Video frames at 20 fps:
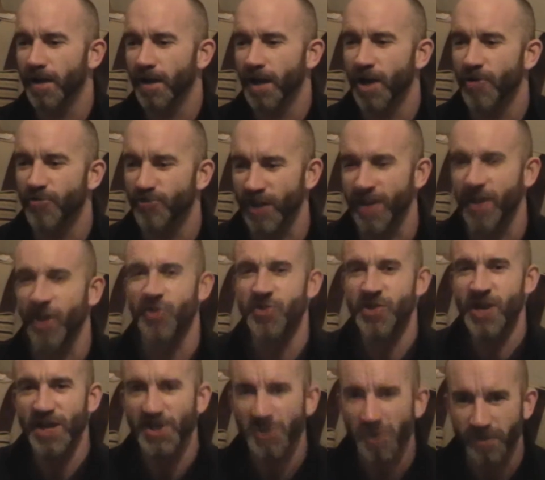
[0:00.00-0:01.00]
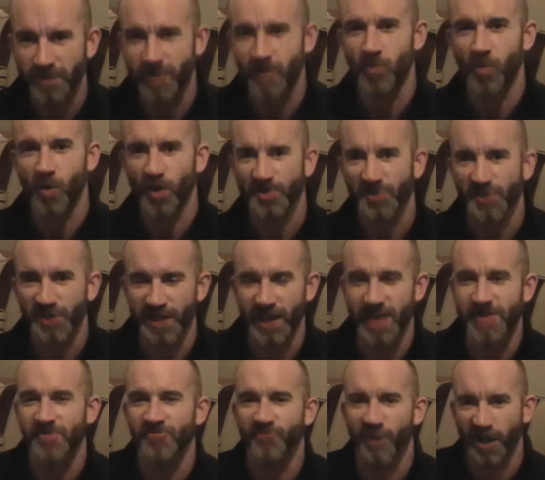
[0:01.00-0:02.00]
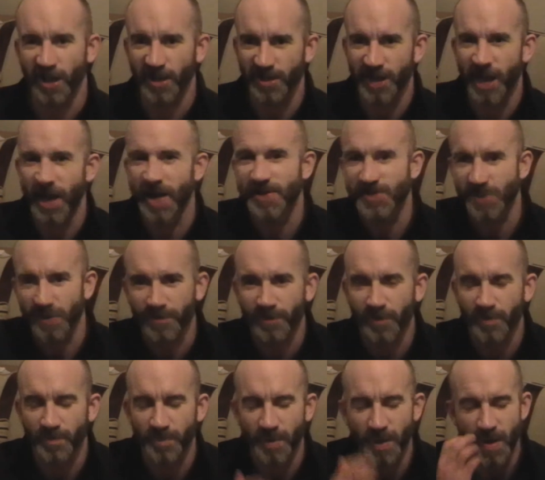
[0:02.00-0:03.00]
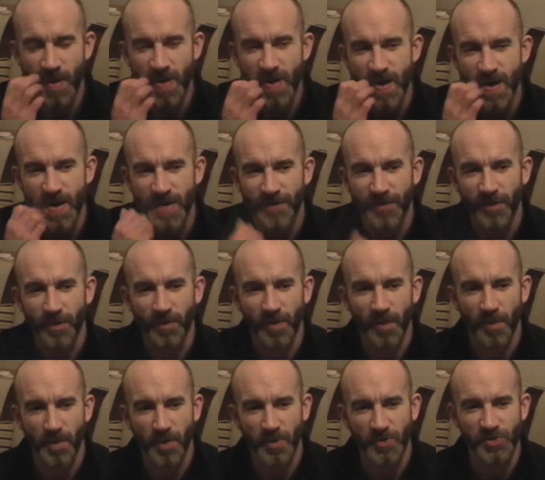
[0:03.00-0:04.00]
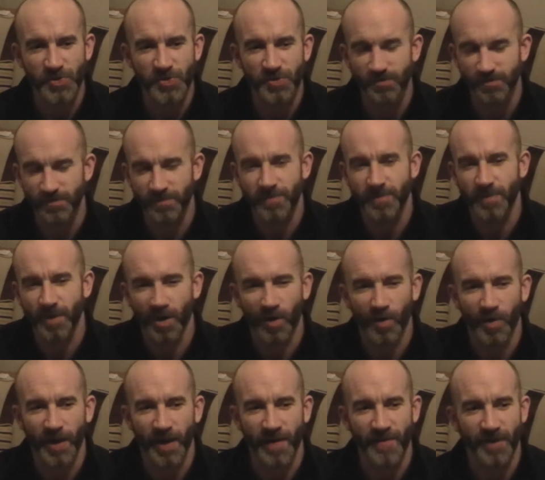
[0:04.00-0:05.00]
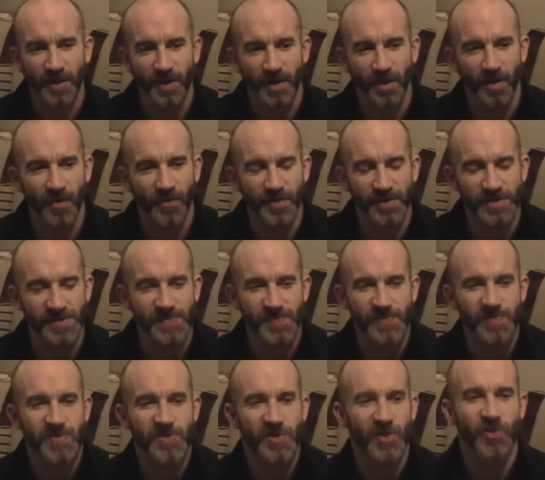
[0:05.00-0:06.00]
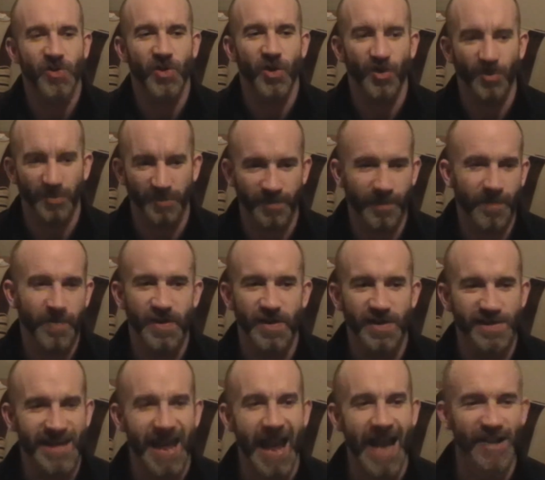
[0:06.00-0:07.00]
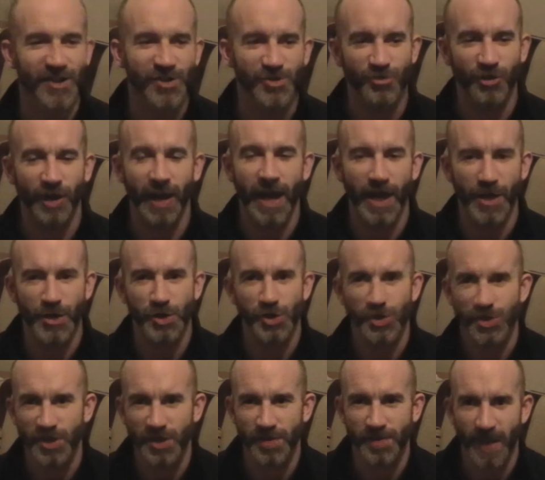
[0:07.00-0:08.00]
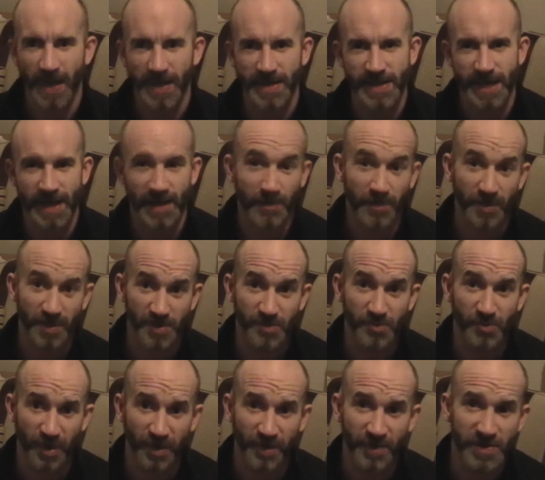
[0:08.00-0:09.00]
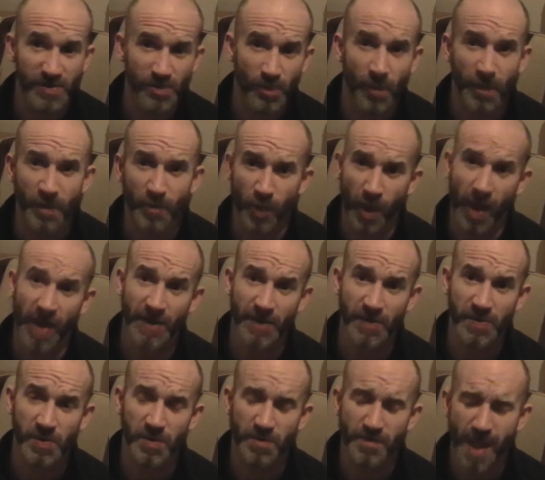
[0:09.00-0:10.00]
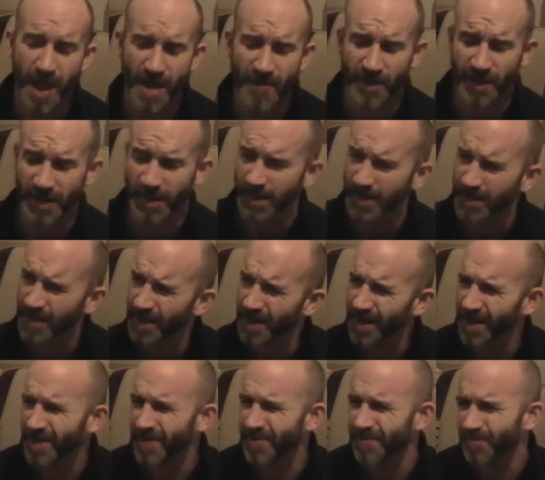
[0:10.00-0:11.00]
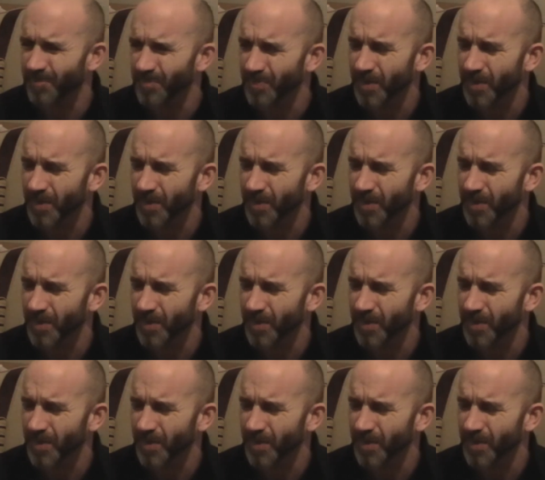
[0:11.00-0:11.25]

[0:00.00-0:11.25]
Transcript: a recognition from Watson. He hasn't recognised her from the bus or whatever, or this so-called text relationship that he's had with this previous woman while he was with Mary. And